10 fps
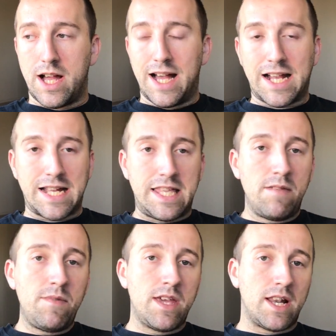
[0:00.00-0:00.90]

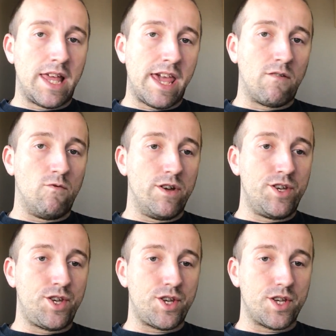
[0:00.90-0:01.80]
academia
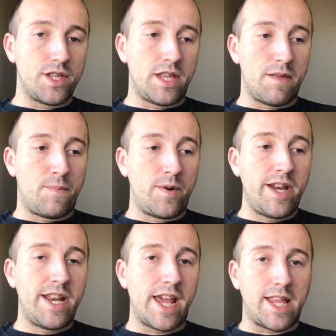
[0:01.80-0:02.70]
language that
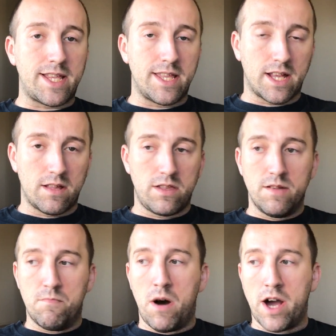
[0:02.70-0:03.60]
predates
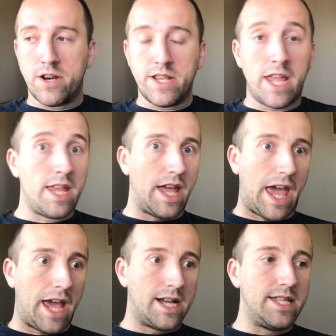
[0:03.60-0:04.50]
the modern day
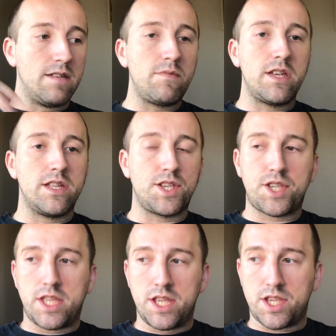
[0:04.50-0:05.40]
academia.
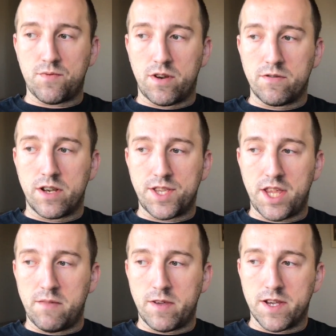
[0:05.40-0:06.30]
This is what I'm going to
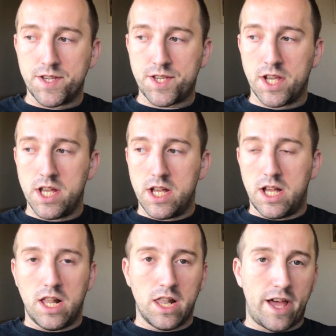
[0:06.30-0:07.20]
say, because
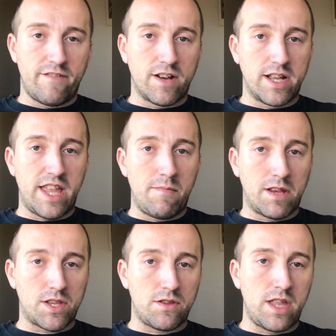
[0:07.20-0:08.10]
a lot of
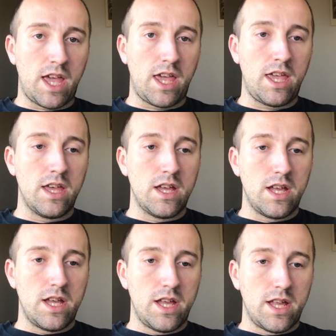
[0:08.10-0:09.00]
academics today,
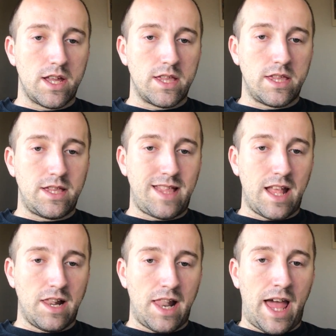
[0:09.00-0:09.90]

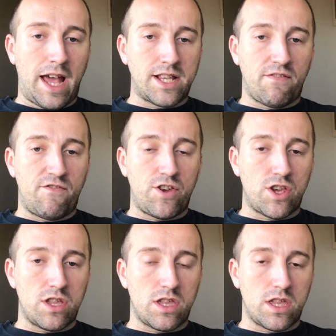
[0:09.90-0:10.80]
they lack
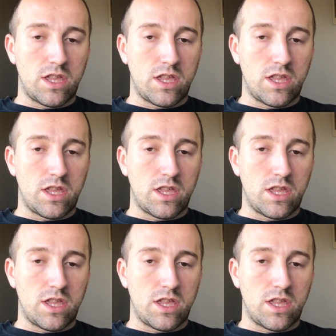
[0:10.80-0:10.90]
sufficient